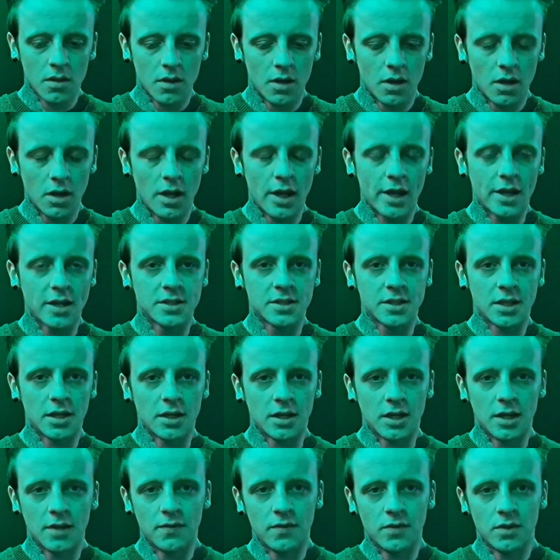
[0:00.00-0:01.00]
elixir
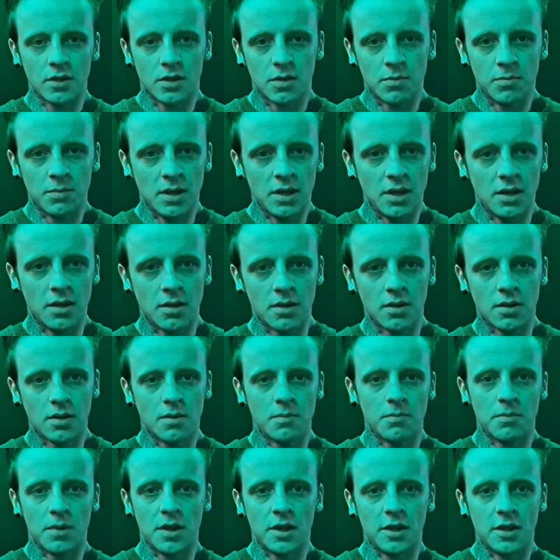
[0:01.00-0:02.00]
given to me
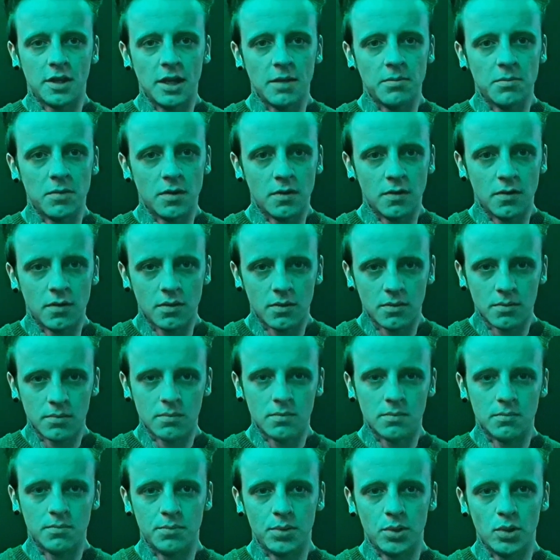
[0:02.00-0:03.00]
by the demon,
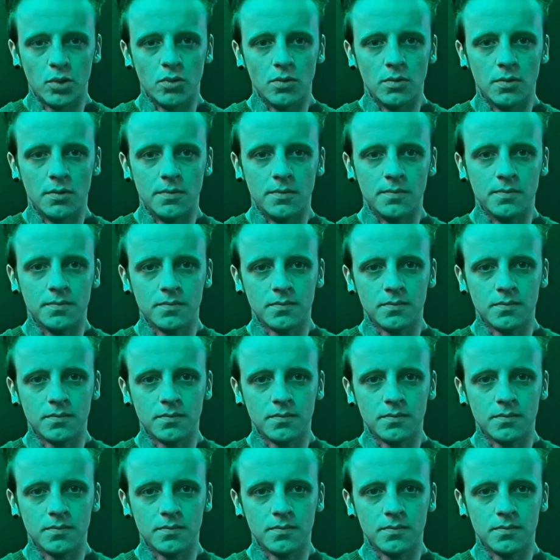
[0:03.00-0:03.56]
Bune.